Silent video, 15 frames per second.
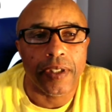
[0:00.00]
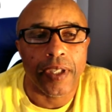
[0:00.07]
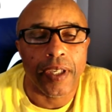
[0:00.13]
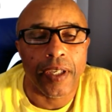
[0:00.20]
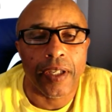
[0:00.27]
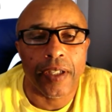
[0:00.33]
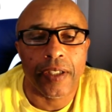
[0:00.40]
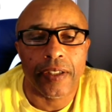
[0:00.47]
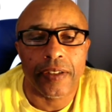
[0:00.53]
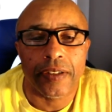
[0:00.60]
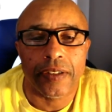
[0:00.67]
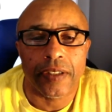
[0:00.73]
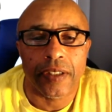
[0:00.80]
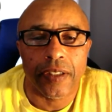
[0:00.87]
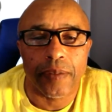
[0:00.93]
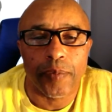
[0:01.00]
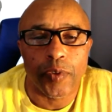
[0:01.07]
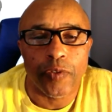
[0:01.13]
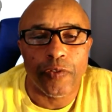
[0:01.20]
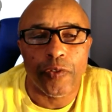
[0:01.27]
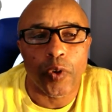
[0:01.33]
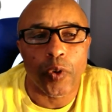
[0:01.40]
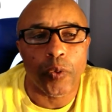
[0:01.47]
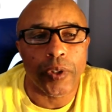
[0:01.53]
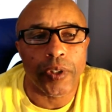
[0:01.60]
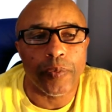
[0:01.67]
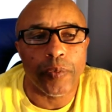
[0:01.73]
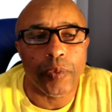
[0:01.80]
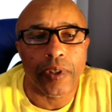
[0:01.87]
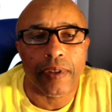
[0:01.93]
and move
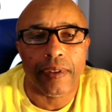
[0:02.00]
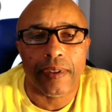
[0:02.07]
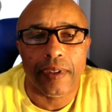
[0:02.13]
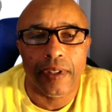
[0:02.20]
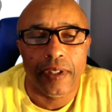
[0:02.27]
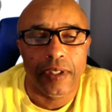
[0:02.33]
forward with